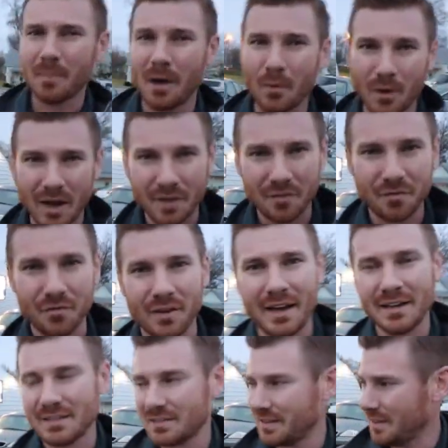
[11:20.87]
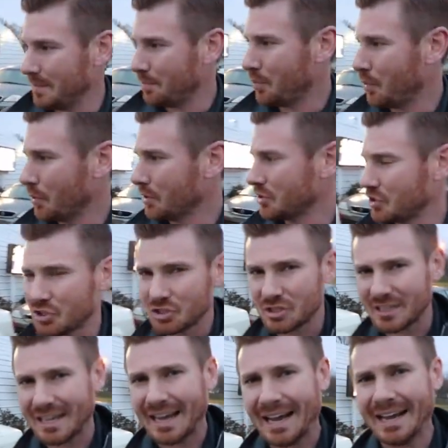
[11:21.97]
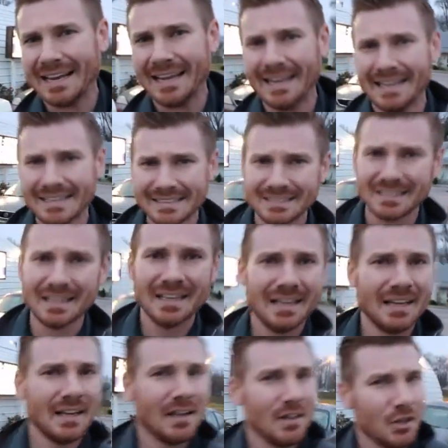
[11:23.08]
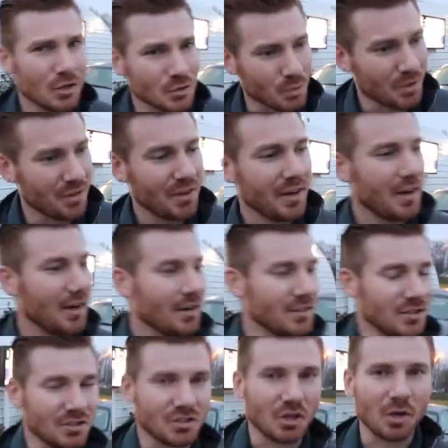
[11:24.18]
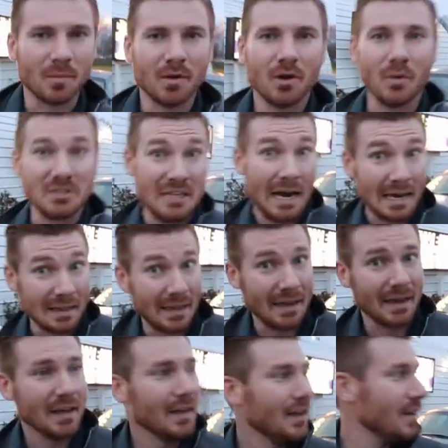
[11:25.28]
My wife likes the Porsche Cayennes. There's one there. It's a turbo, which I like.